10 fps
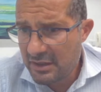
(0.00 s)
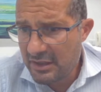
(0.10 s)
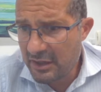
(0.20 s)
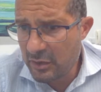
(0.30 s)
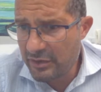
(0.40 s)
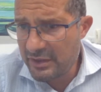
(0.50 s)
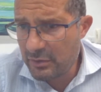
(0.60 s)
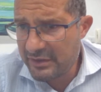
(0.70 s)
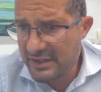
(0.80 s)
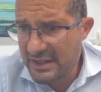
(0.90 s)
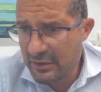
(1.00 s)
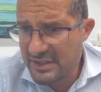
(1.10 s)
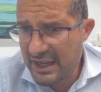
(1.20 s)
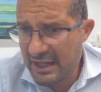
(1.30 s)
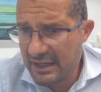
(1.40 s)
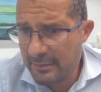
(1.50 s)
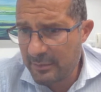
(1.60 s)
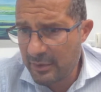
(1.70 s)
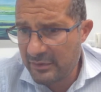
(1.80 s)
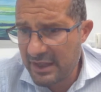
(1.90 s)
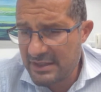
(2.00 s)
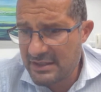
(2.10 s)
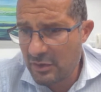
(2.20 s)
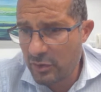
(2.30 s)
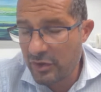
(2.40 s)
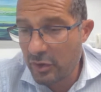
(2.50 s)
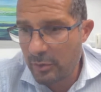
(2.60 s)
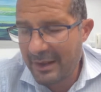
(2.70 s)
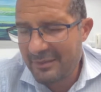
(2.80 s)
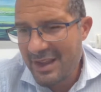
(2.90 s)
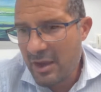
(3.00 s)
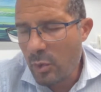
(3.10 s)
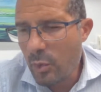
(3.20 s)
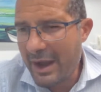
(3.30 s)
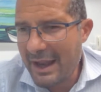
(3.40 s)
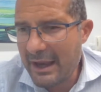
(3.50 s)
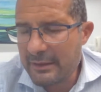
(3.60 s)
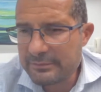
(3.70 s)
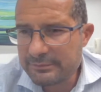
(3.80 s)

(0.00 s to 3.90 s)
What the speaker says: including ultrasound scanning, blood test, look normal? Well,